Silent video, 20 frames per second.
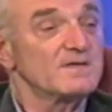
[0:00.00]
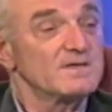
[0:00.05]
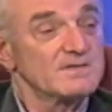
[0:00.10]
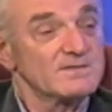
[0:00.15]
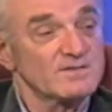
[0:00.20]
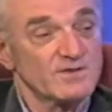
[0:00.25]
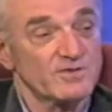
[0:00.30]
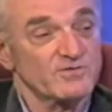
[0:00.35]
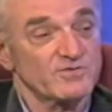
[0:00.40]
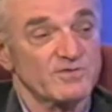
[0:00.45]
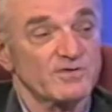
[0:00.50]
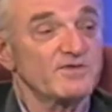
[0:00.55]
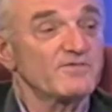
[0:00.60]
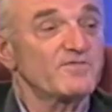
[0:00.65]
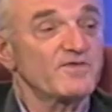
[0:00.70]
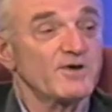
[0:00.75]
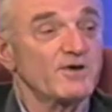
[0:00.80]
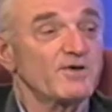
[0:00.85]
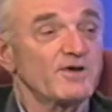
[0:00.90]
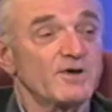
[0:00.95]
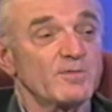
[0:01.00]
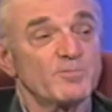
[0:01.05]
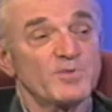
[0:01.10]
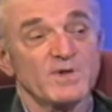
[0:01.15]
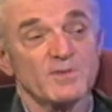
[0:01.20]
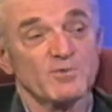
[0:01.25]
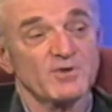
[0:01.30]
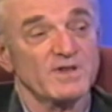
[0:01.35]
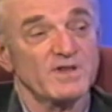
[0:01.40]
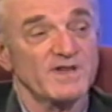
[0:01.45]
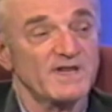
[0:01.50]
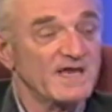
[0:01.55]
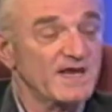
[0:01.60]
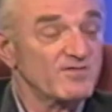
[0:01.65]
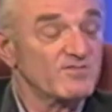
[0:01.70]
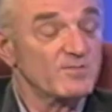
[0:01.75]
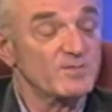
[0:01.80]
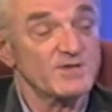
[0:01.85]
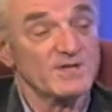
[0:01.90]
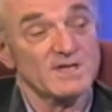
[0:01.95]
those are inferior people and they have
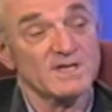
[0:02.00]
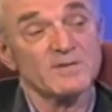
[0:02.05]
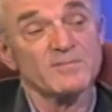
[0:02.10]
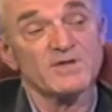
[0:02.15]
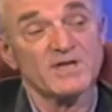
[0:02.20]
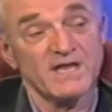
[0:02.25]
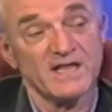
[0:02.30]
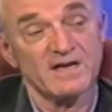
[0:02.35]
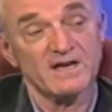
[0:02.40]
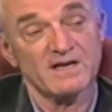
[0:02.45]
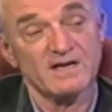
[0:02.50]
to be eliminated.